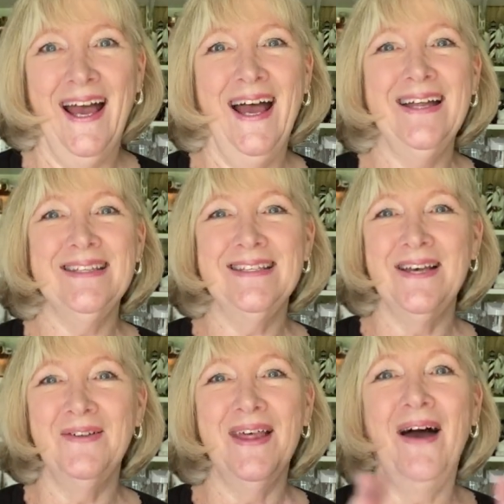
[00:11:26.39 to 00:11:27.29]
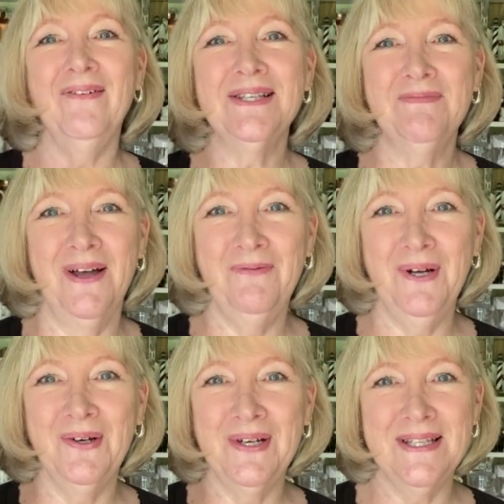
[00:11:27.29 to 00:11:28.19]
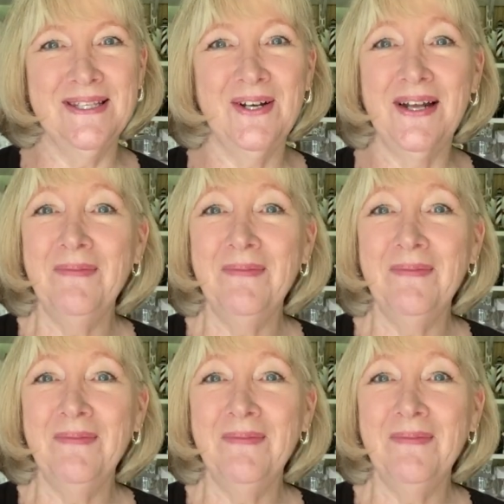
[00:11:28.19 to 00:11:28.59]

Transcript: And so that was my real concern.